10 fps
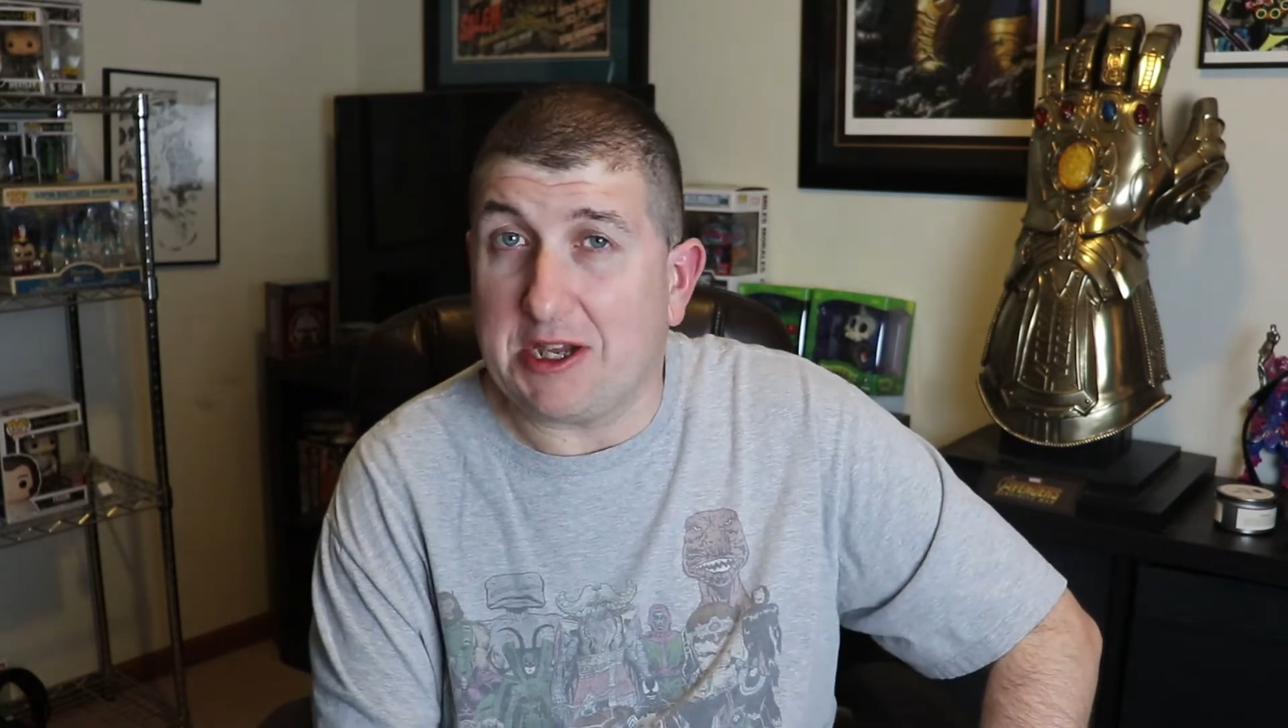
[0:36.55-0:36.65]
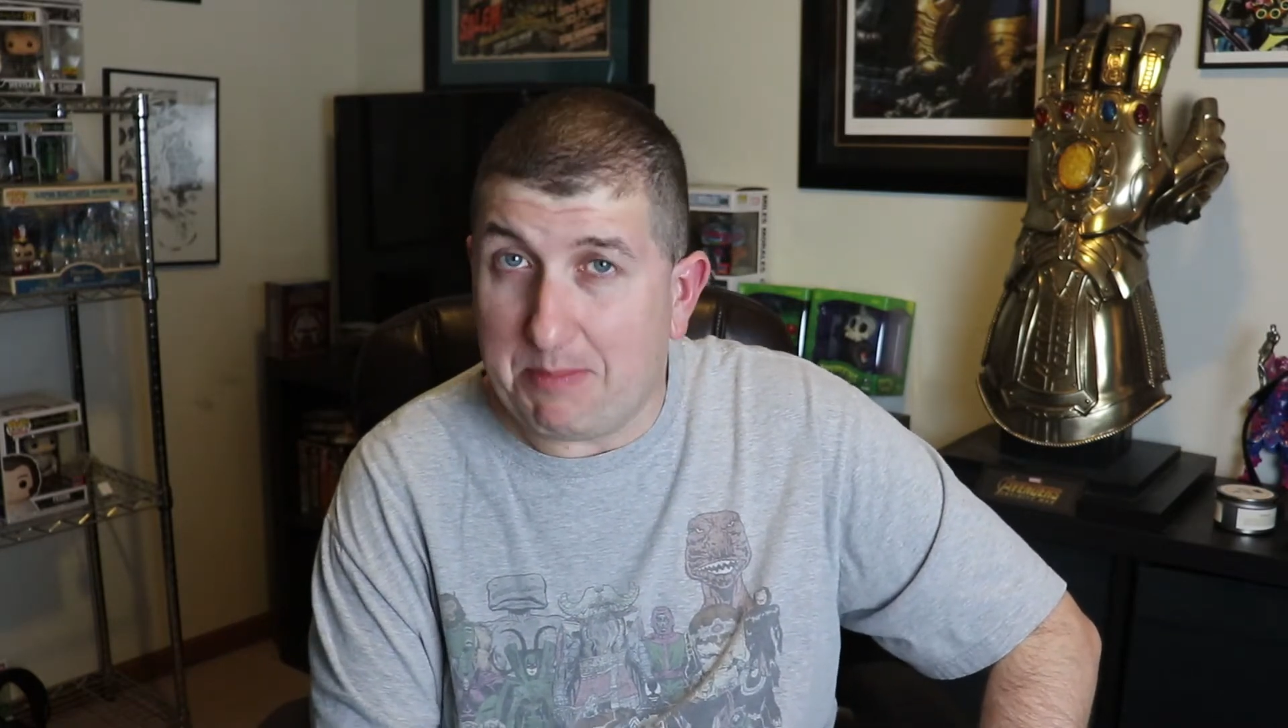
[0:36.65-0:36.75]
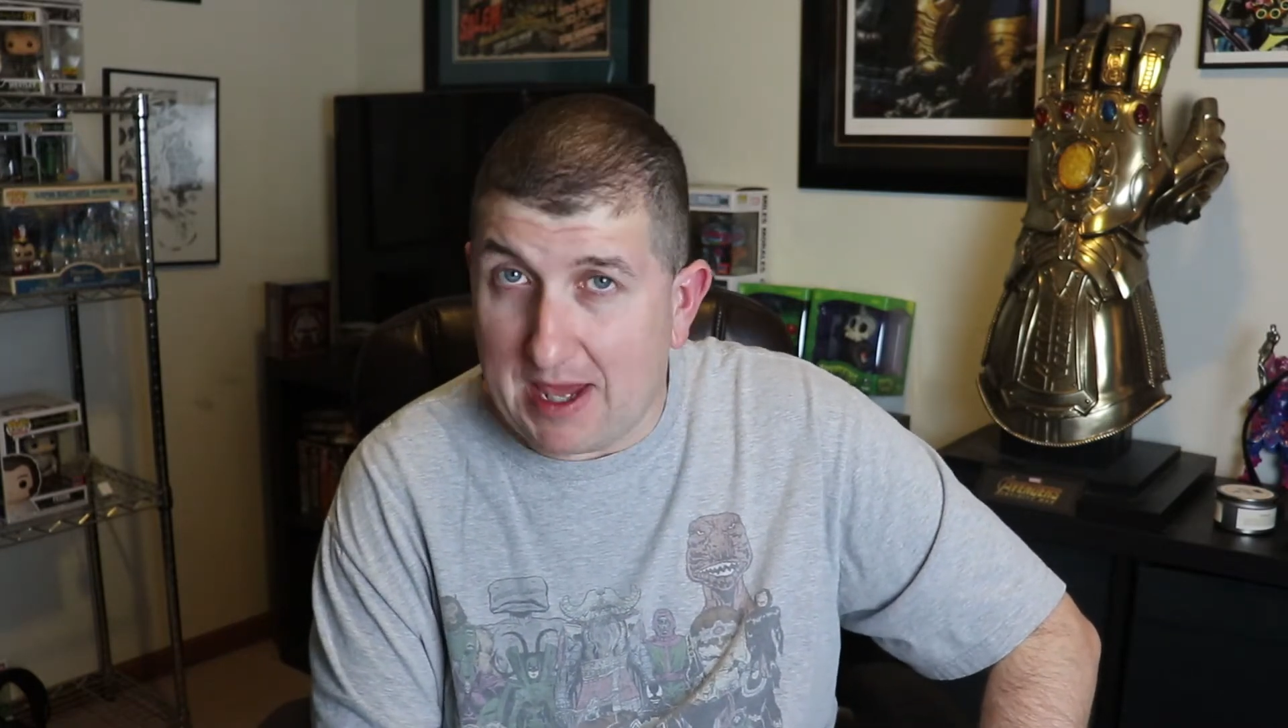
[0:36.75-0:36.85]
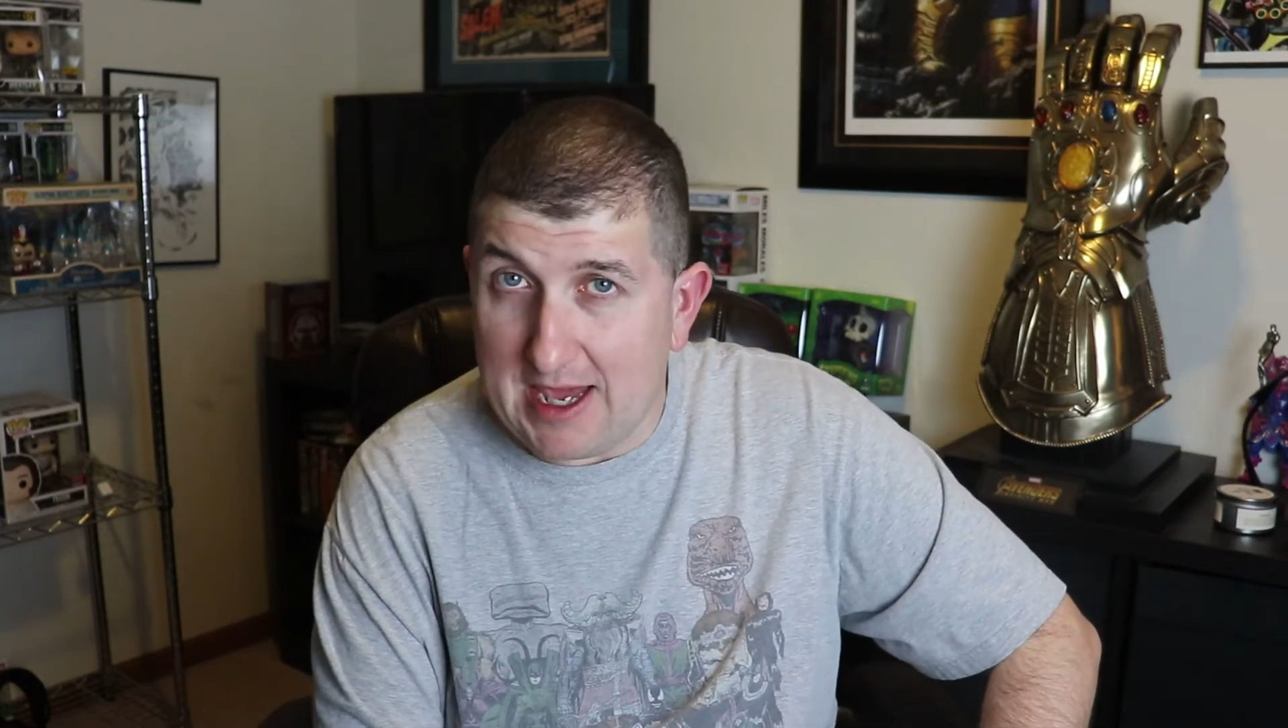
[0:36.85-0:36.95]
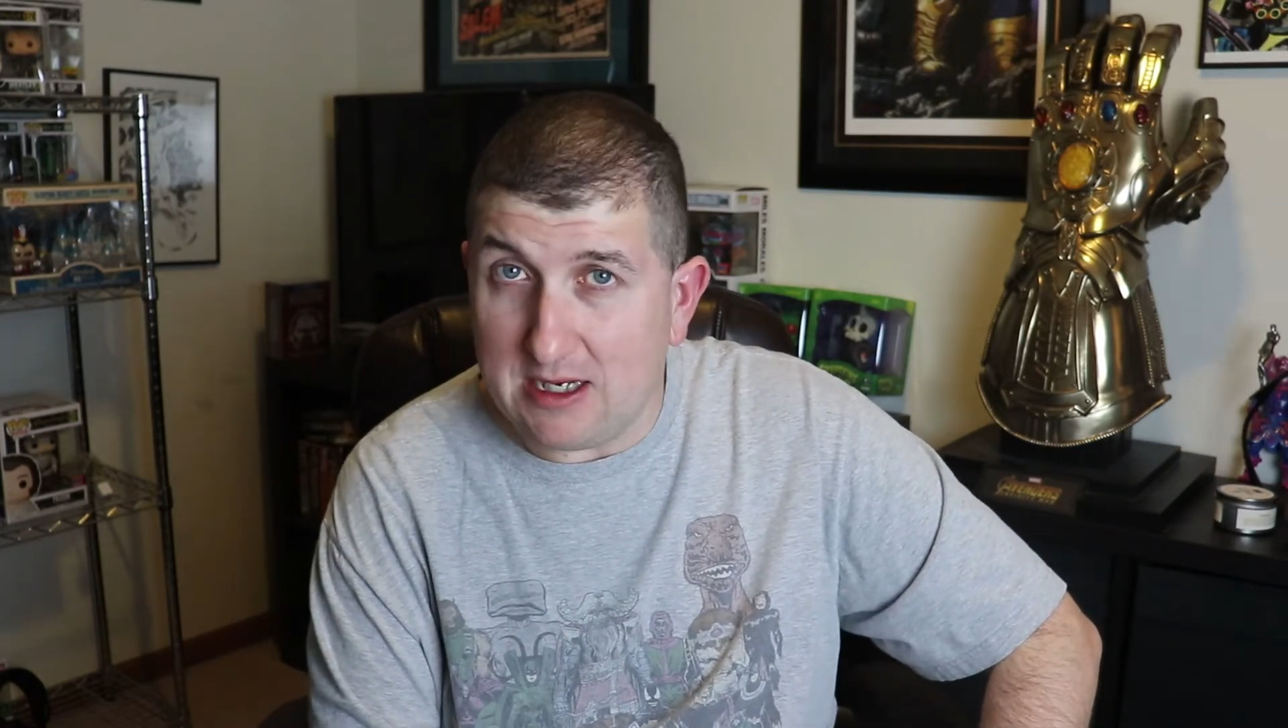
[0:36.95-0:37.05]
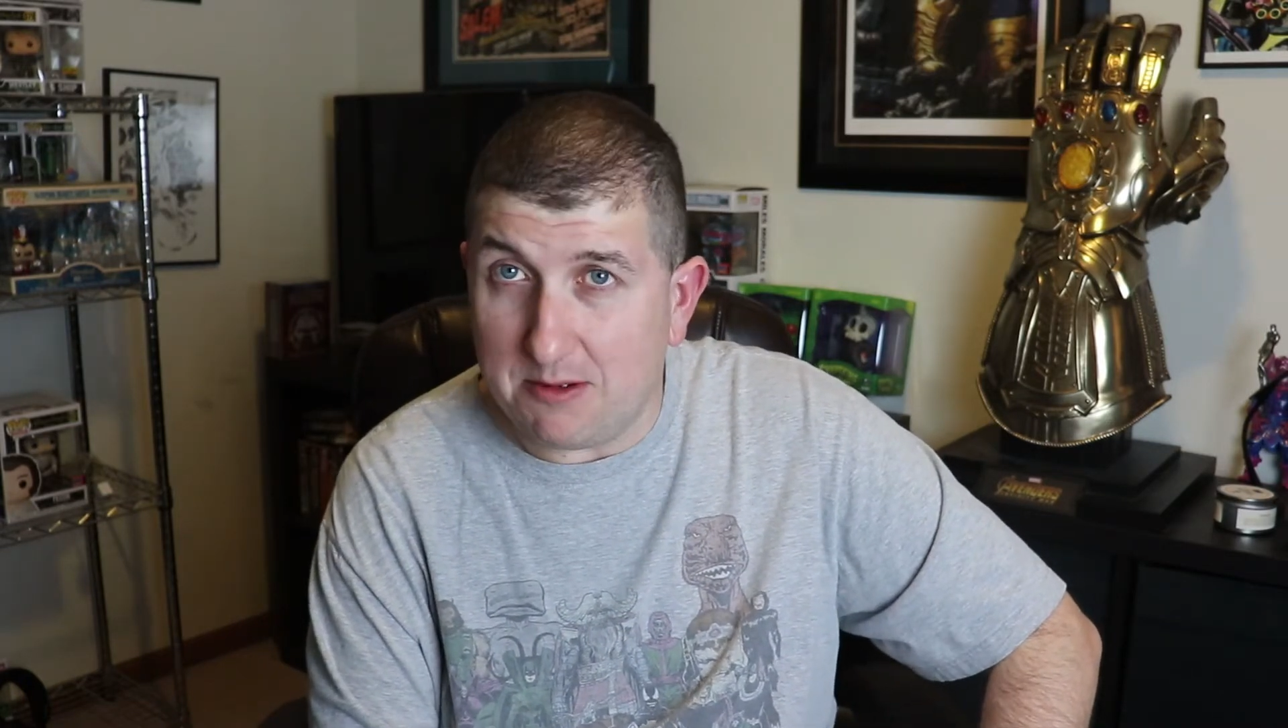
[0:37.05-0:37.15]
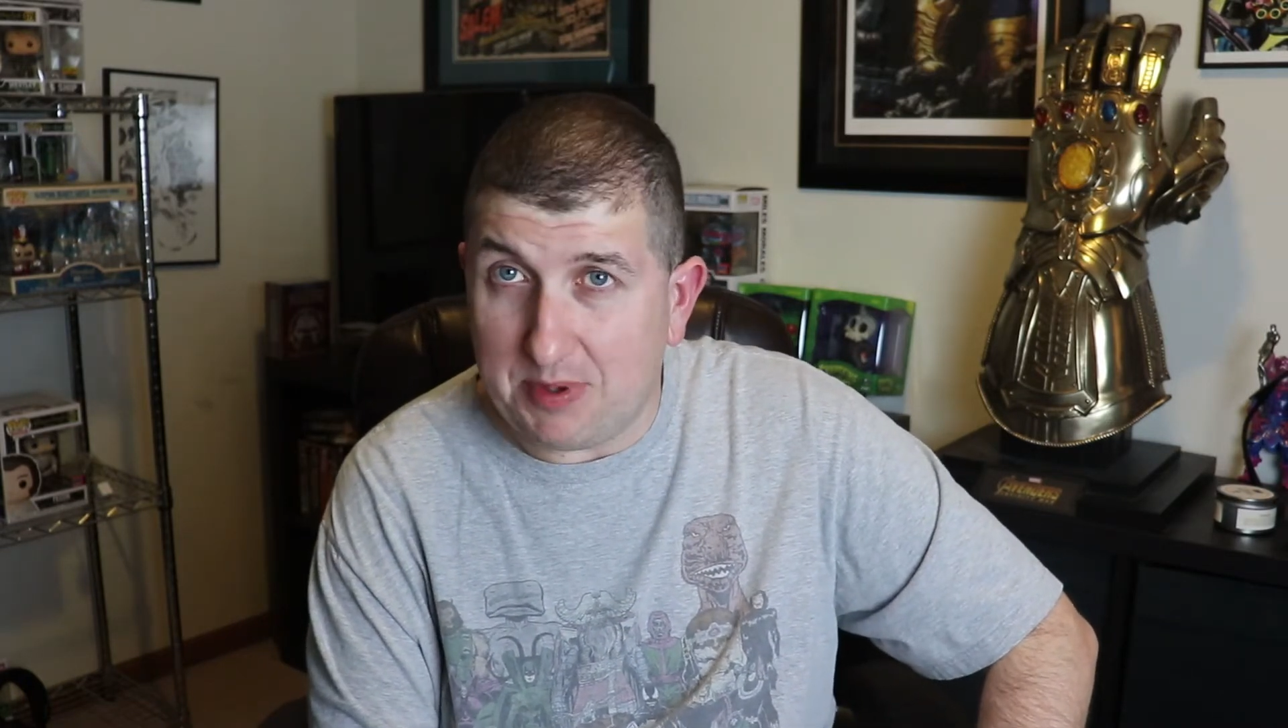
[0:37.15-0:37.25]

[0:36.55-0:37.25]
companion